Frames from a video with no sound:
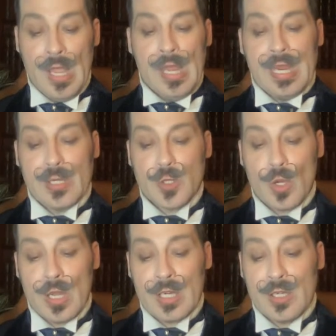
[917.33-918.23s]
he
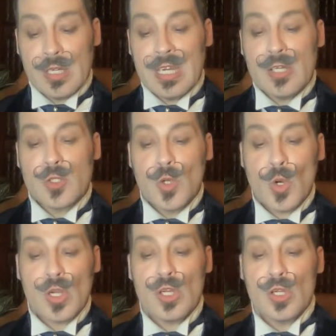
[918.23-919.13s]

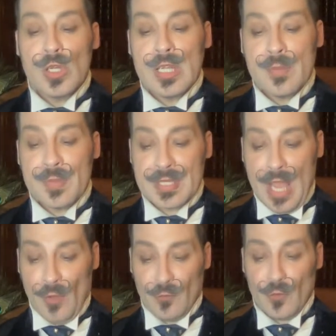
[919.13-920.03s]
took
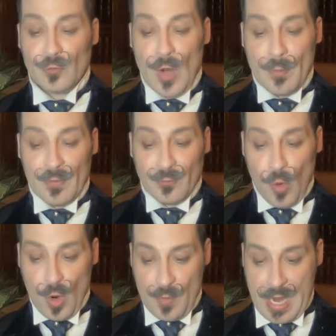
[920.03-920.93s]
himself from
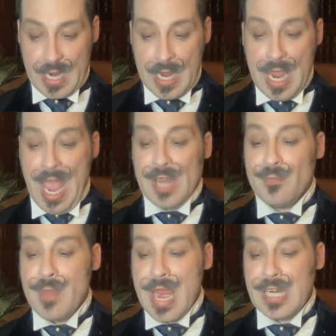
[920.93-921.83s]
before me
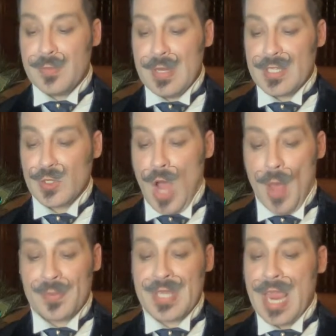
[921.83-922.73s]
and made me
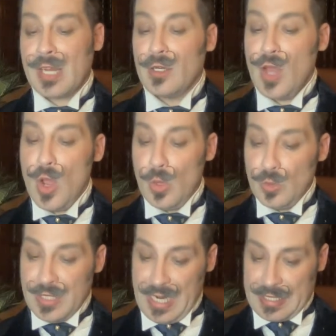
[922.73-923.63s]
stop, saying,
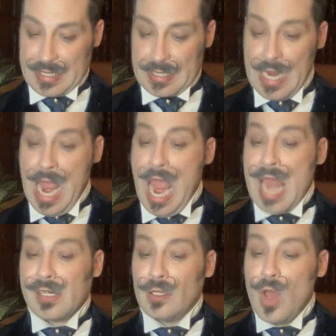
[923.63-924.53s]
Lo dis,
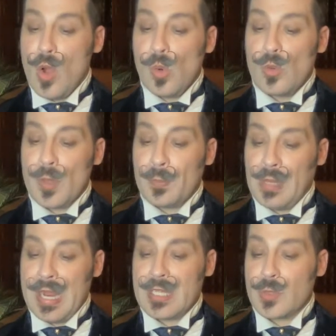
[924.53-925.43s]
and lo the
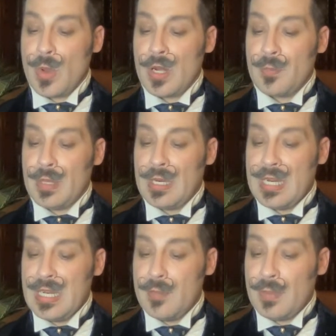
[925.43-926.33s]
place where it
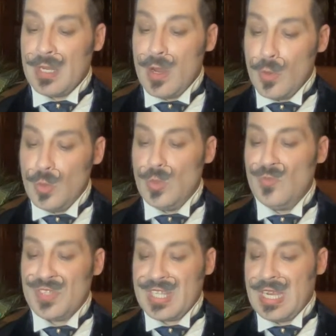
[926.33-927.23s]

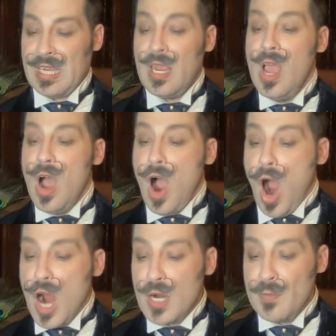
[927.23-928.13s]
behooves thee,
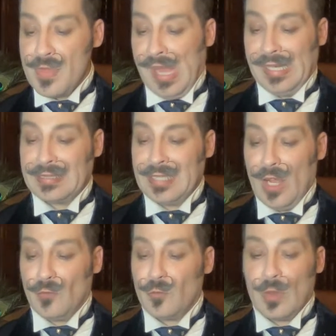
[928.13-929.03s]
arm
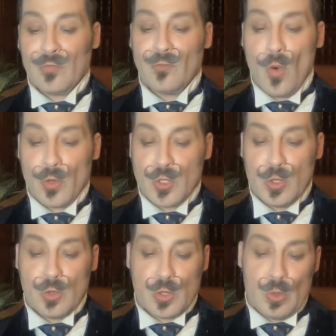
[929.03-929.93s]
thyself with
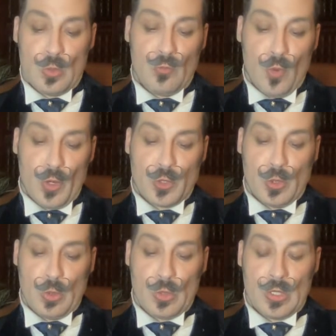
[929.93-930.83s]

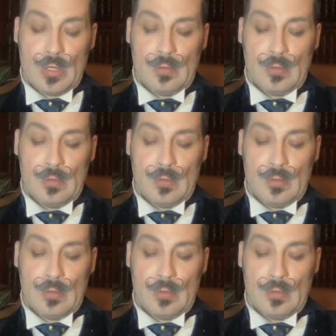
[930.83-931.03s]
fortitude.